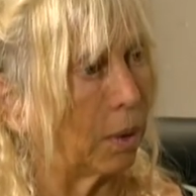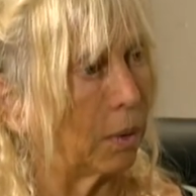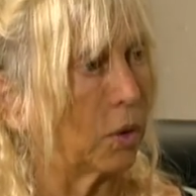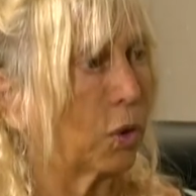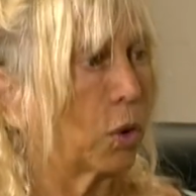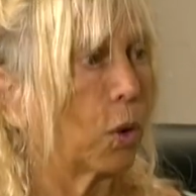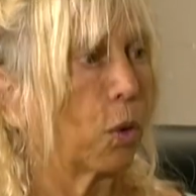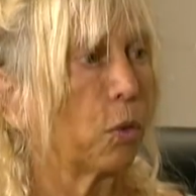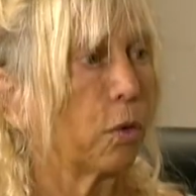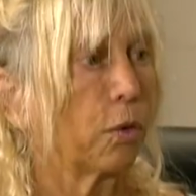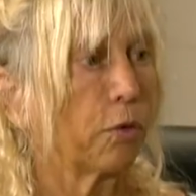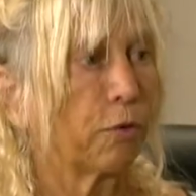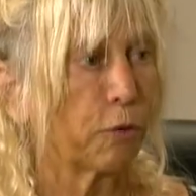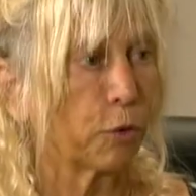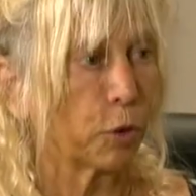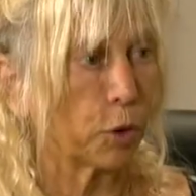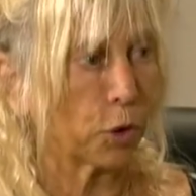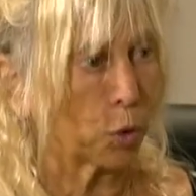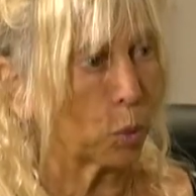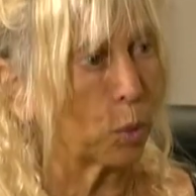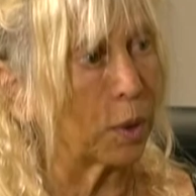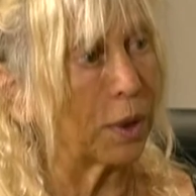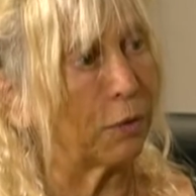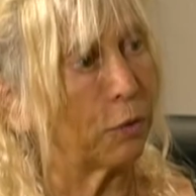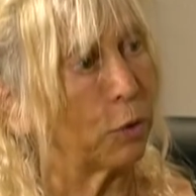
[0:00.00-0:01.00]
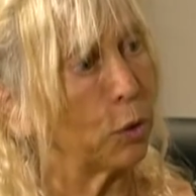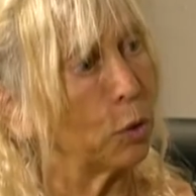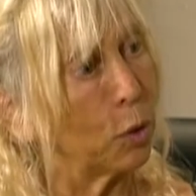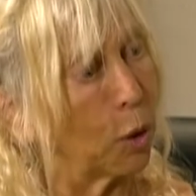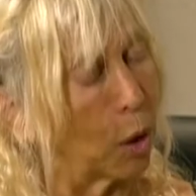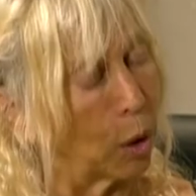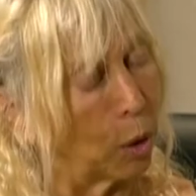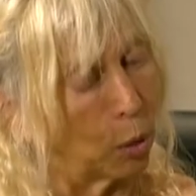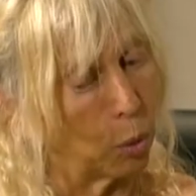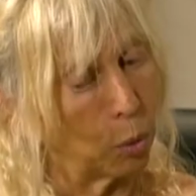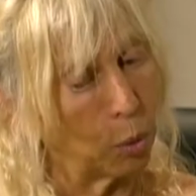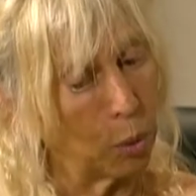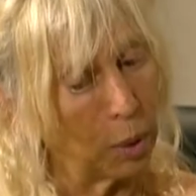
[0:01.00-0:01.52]
so the first one, if you
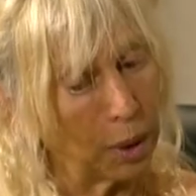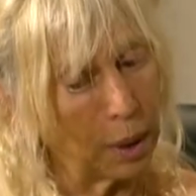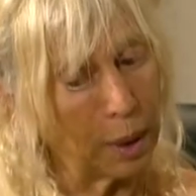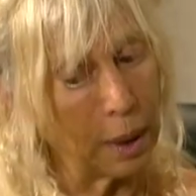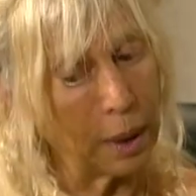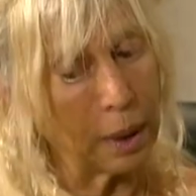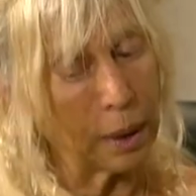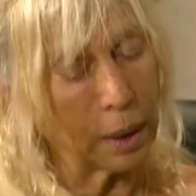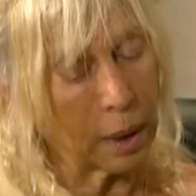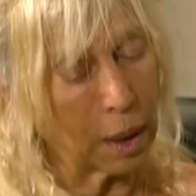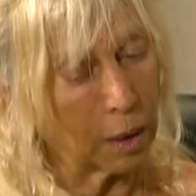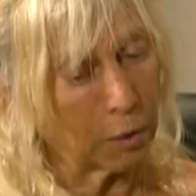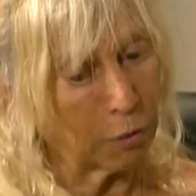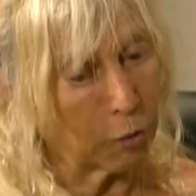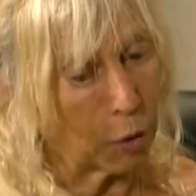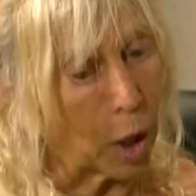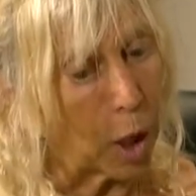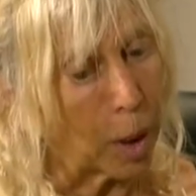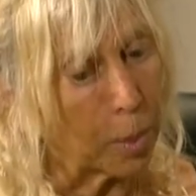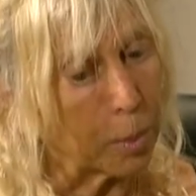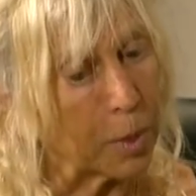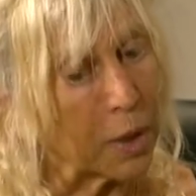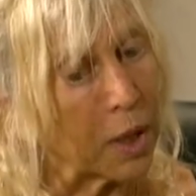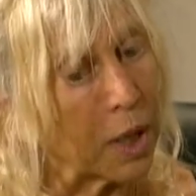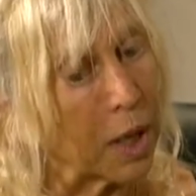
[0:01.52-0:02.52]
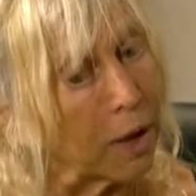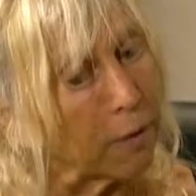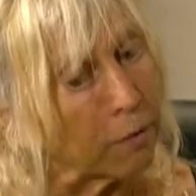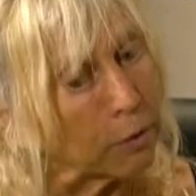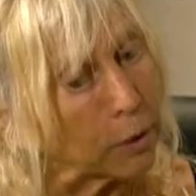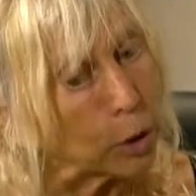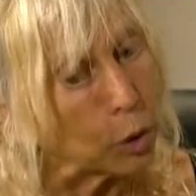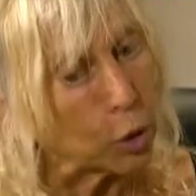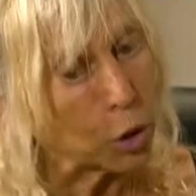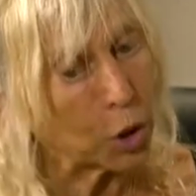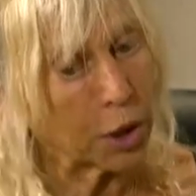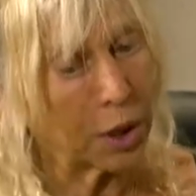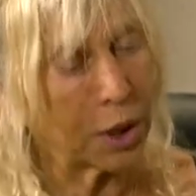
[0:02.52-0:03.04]
go kind of up the
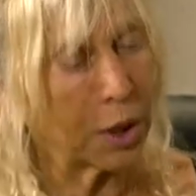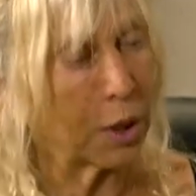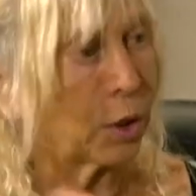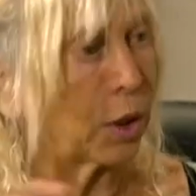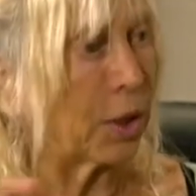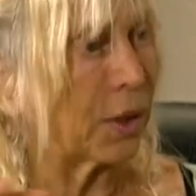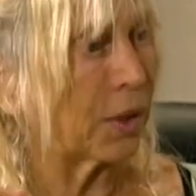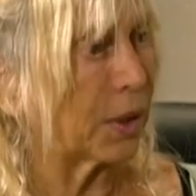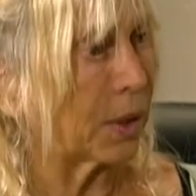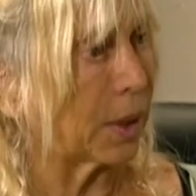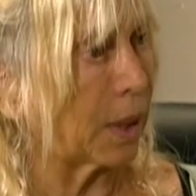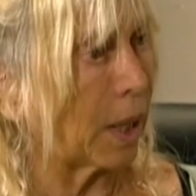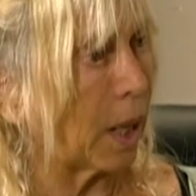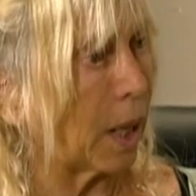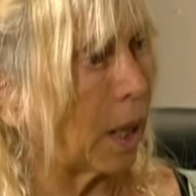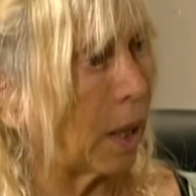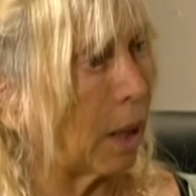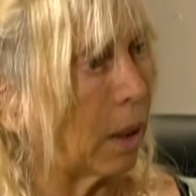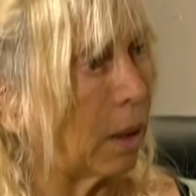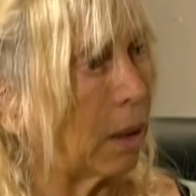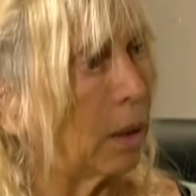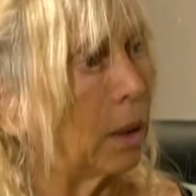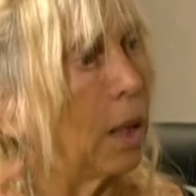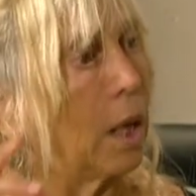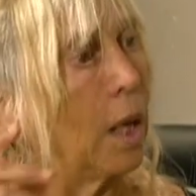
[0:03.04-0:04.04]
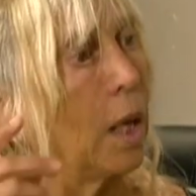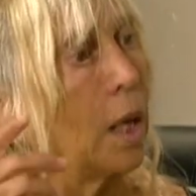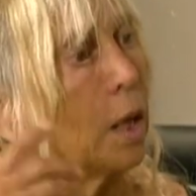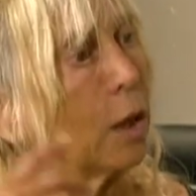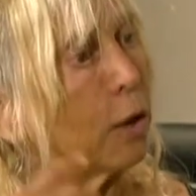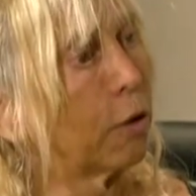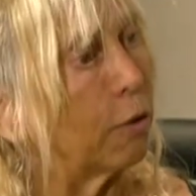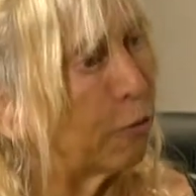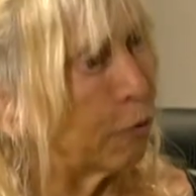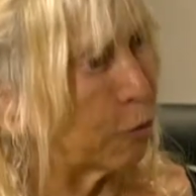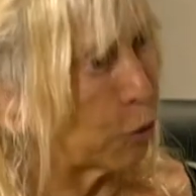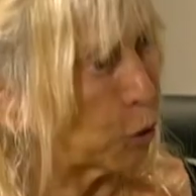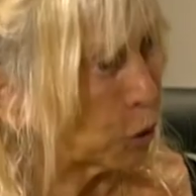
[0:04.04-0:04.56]
evolutionary scale,
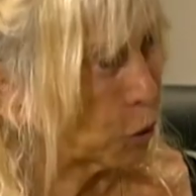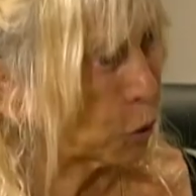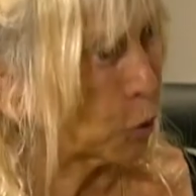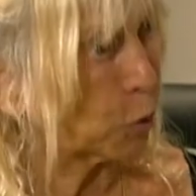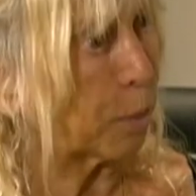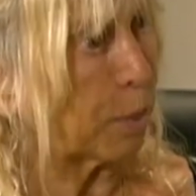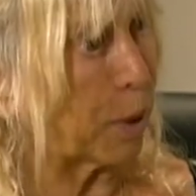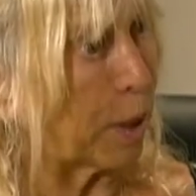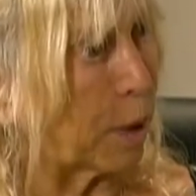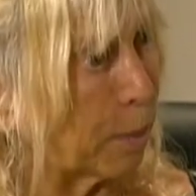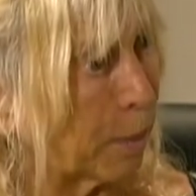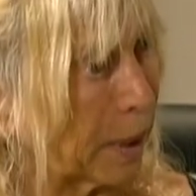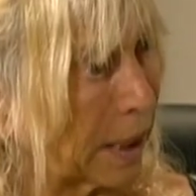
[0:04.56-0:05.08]
the first repair